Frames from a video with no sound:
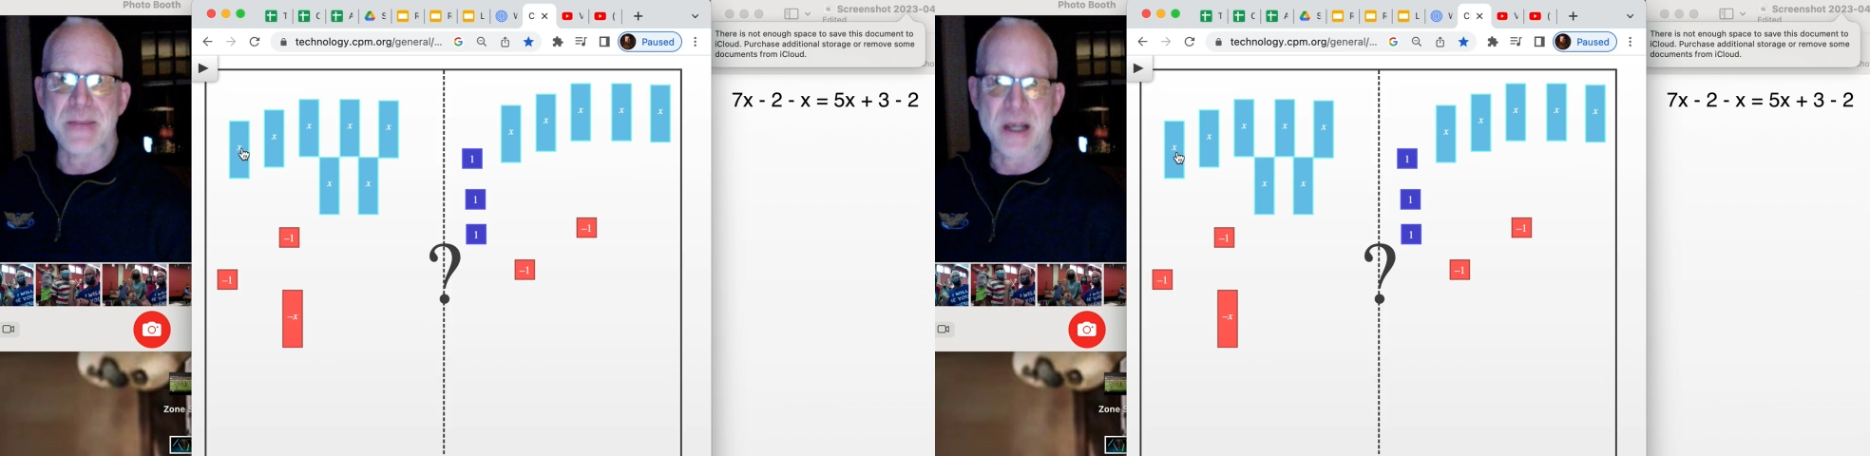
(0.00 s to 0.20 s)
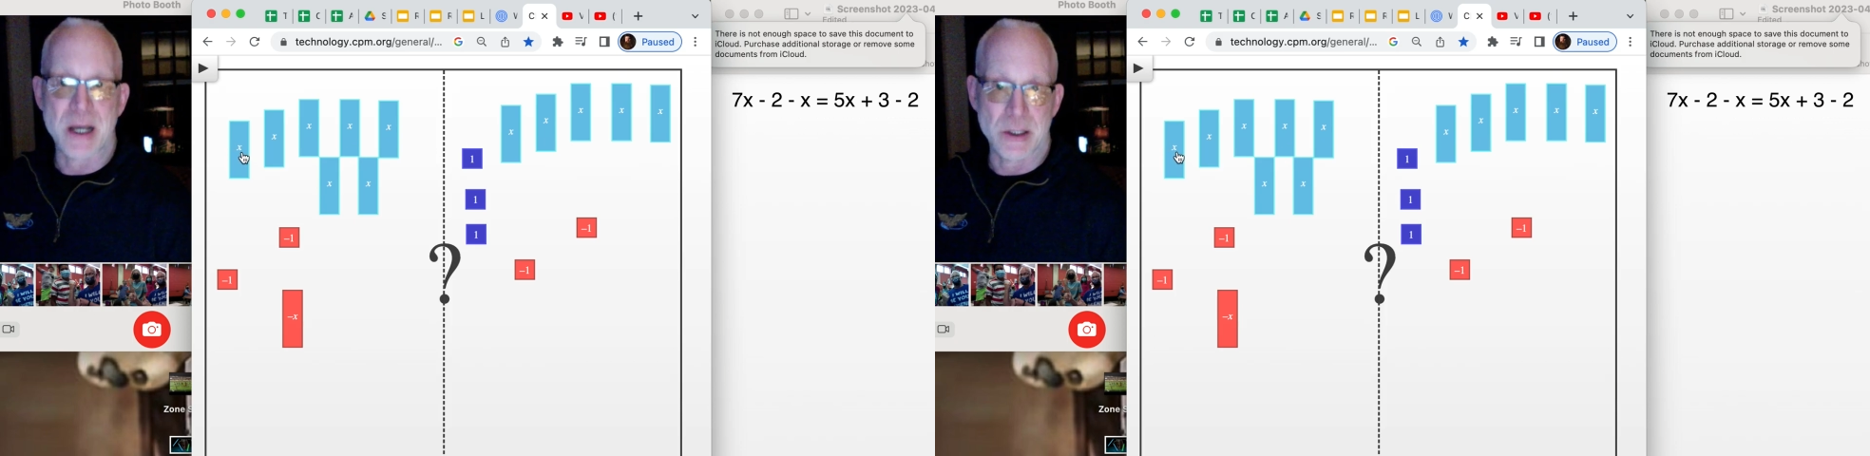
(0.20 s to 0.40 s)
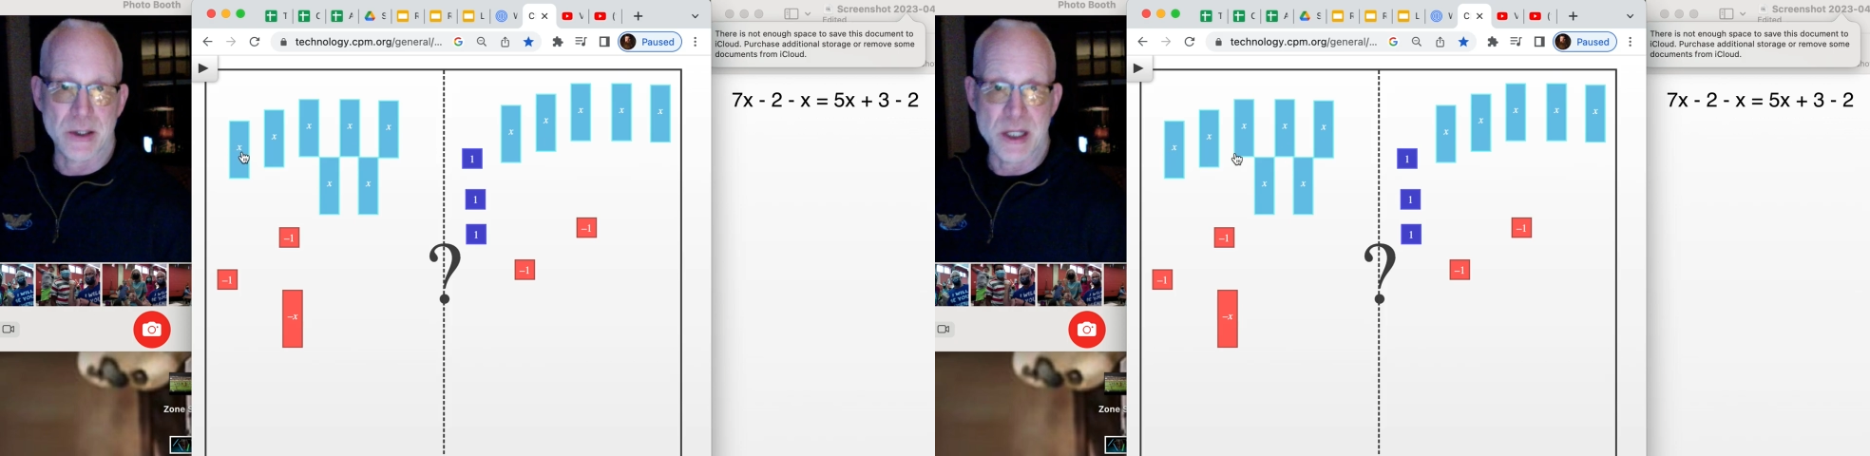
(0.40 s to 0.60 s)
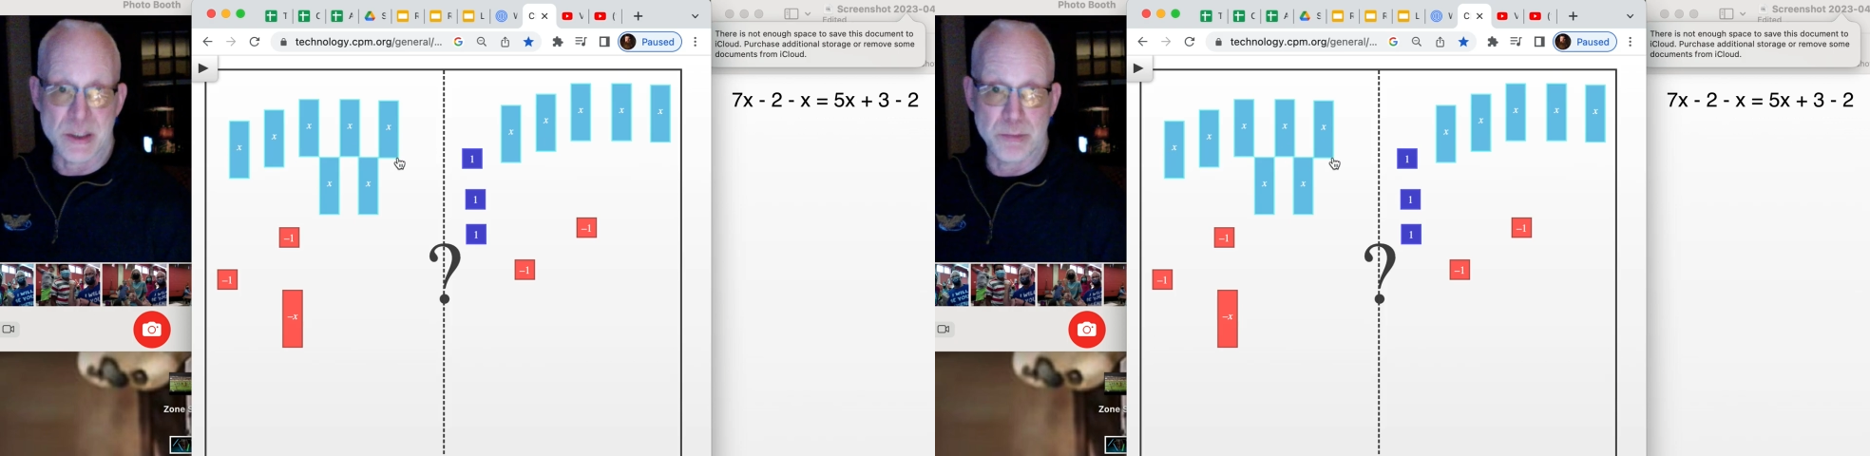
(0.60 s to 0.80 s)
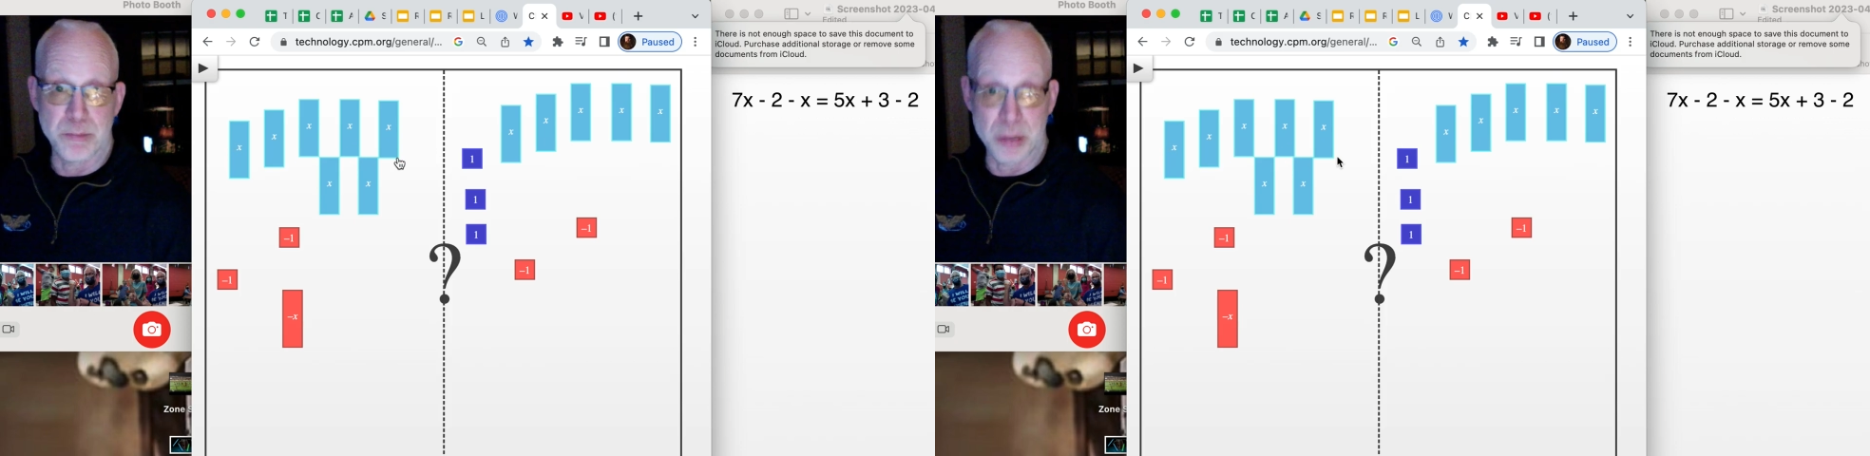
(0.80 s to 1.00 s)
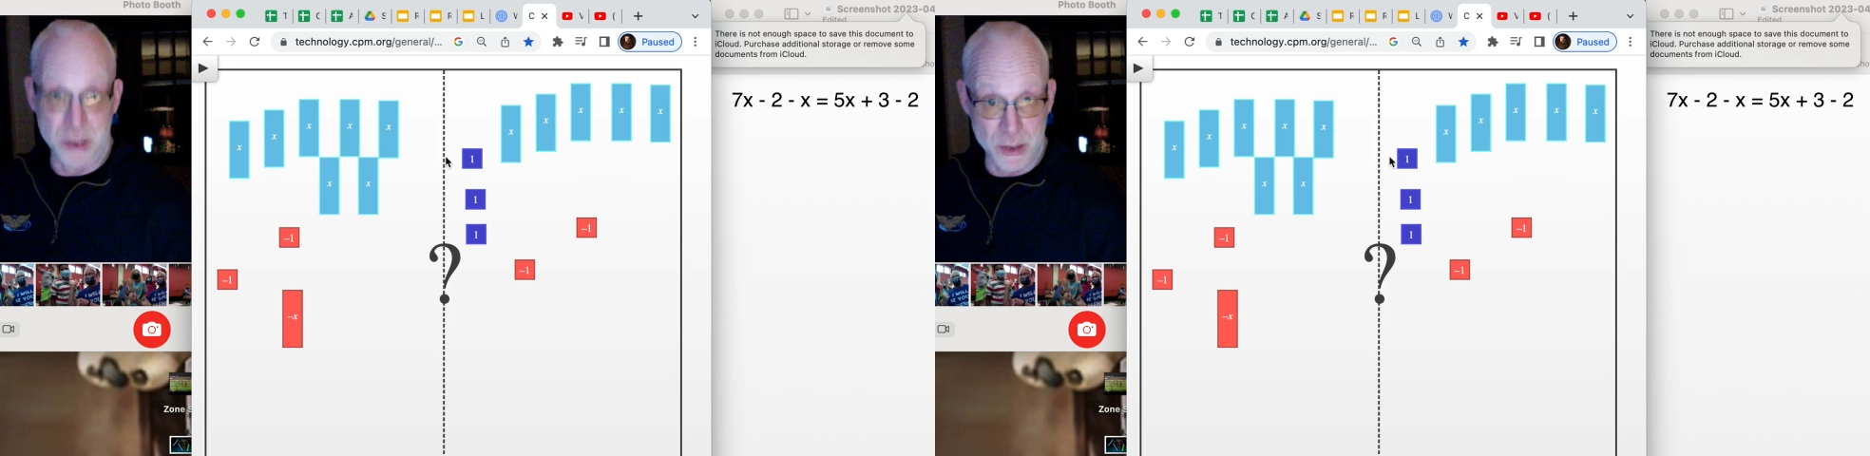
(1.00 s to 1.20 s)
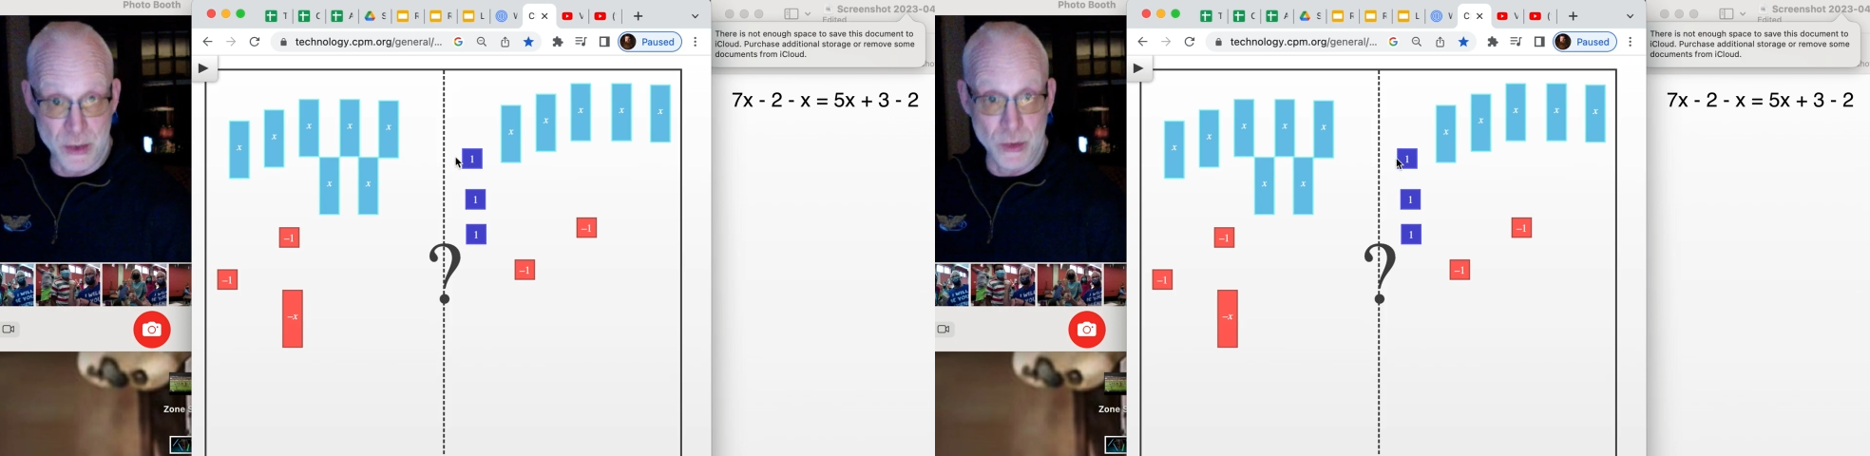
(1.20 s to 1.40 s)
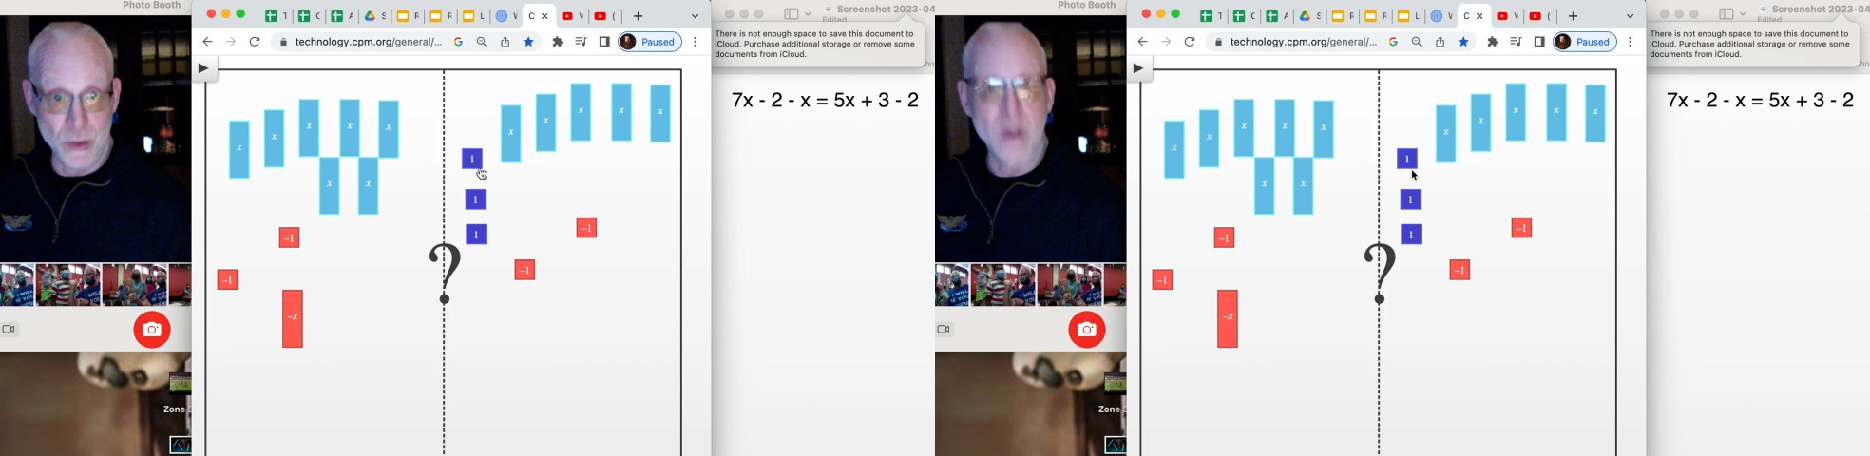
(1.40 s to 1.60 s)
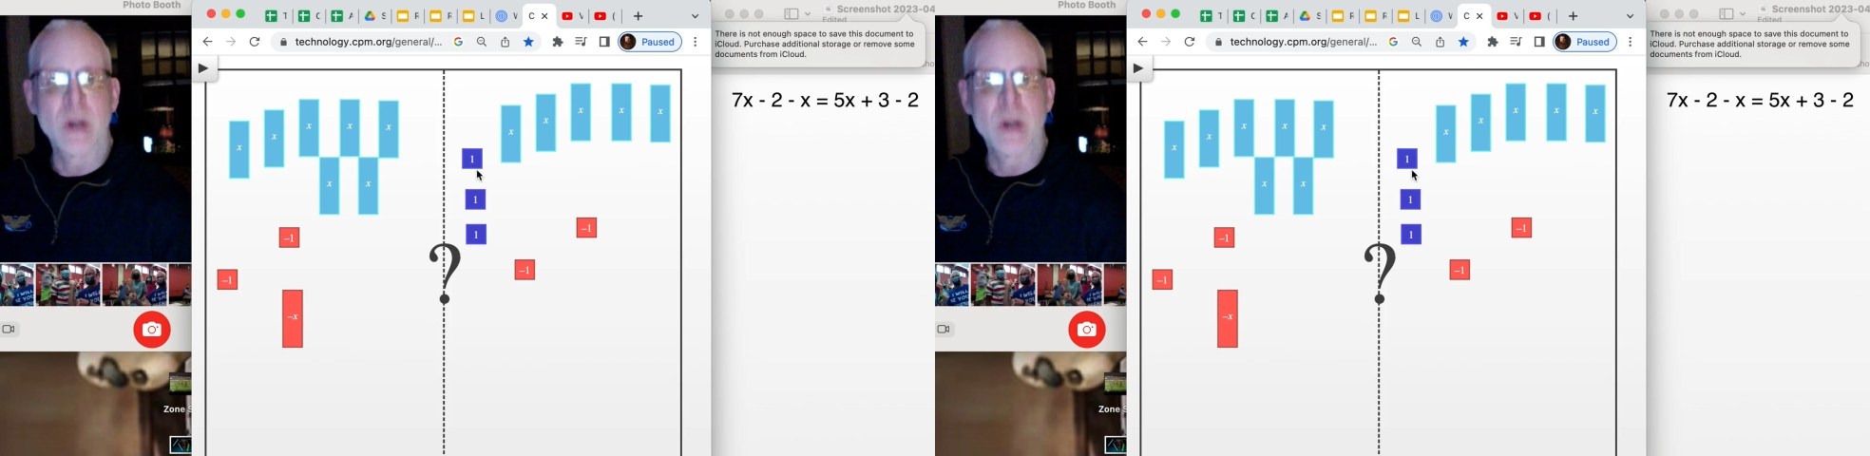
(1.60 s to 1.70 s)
a color is blue